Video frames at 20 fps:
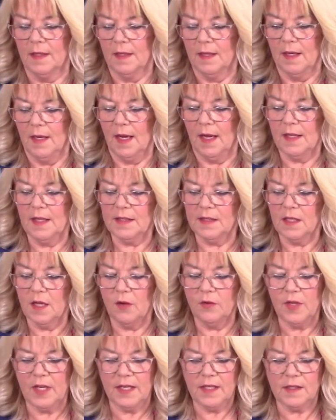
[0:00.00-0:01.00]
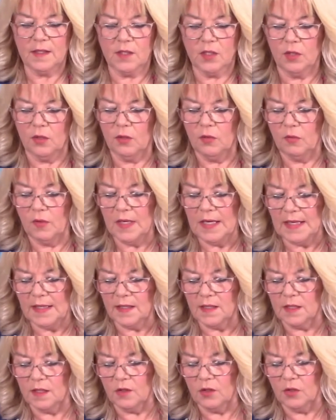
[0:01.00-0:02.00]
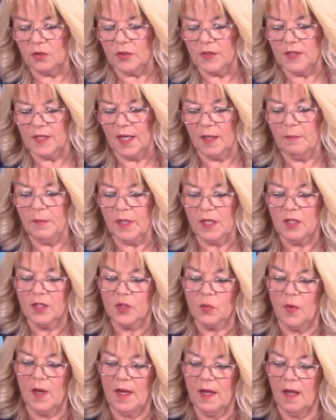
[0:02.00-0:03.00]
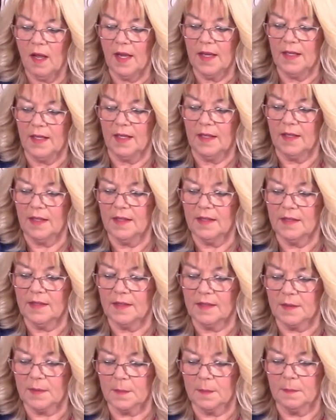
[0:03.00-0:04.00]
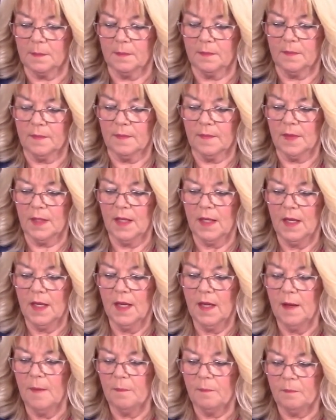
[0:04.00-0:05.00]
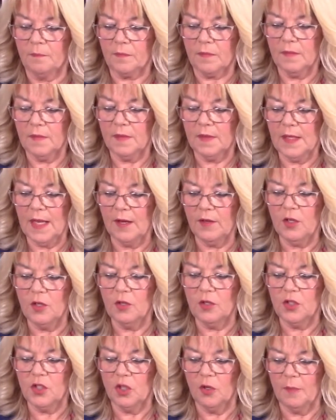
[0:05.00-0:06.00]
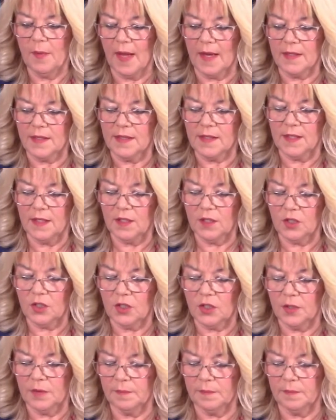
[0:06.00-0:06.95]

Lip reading: And there's no need to neaten your seam because we're lining this. Now you can do a back stitch.